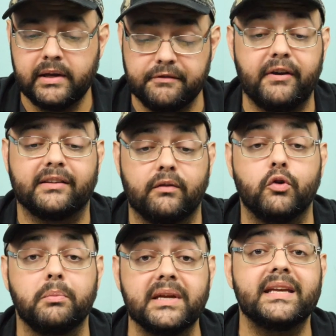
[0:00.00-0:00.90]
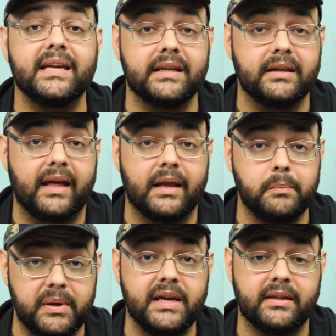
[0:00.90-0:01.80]
In fact, if you begin at a
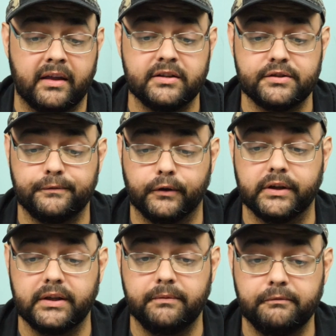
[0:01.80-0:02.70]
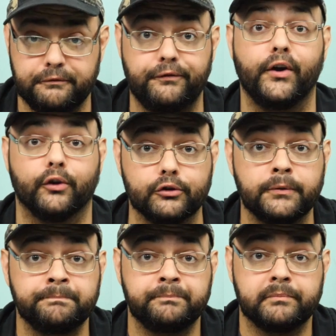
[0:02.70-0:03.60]
peak that is fully filled
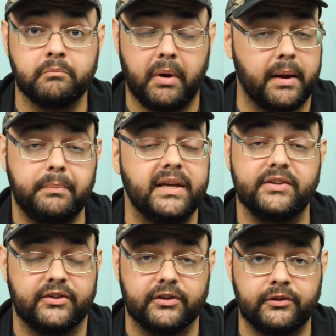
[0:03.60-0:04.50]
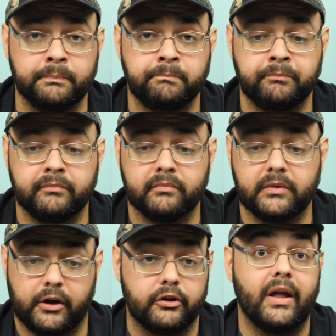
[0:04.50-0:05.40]
by pieces
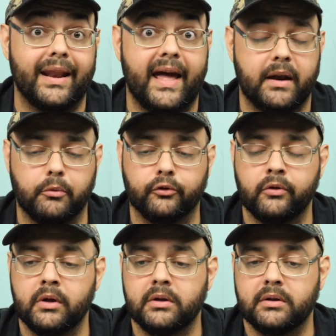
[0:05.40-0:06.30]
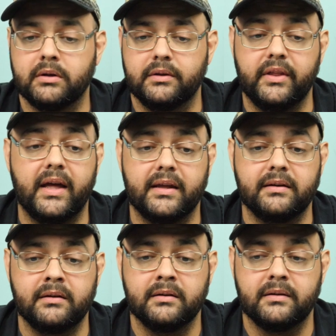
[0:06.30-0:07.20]
that are not animals,
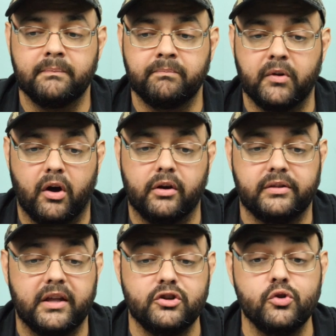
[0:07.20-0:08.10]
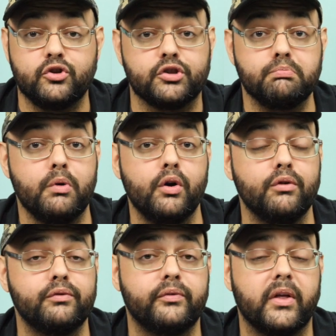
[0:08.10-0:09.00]
then you just
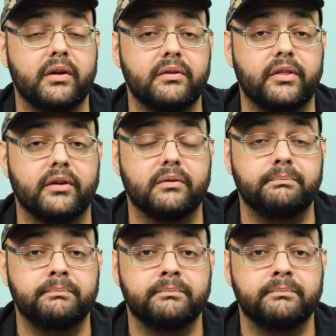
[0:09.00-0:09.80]
move the